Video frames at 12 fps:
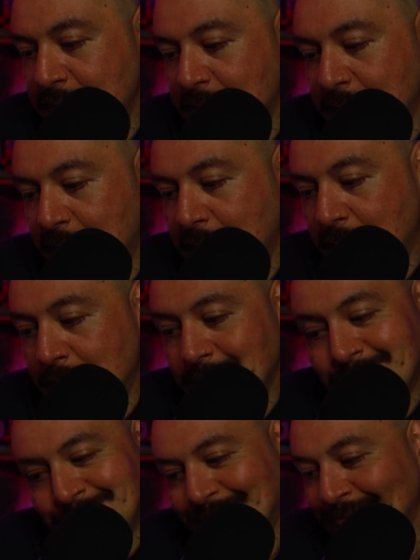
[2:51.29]
So
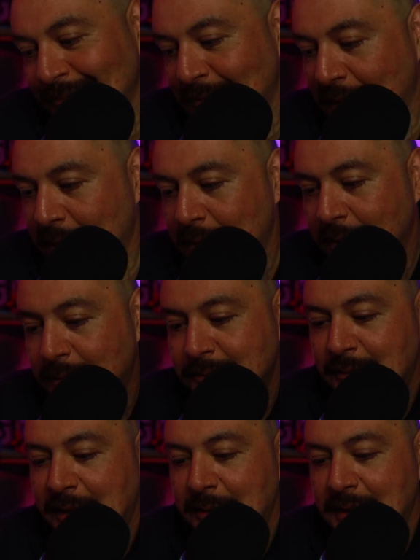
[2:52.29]
I don't know.
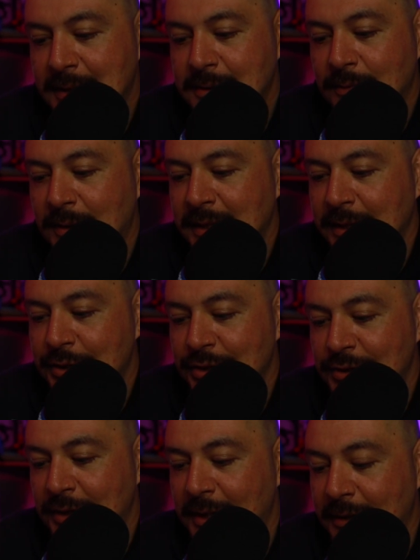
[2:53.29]
Maybe that's the one that
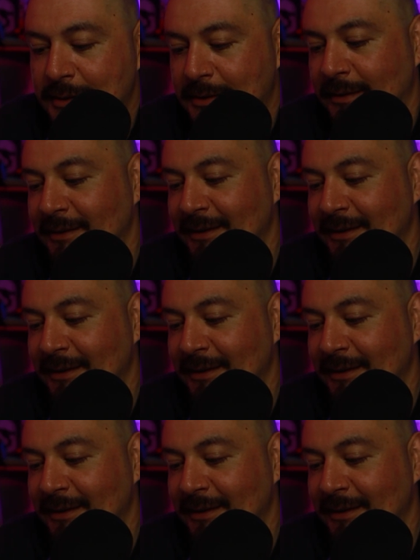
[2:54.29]
just sucks.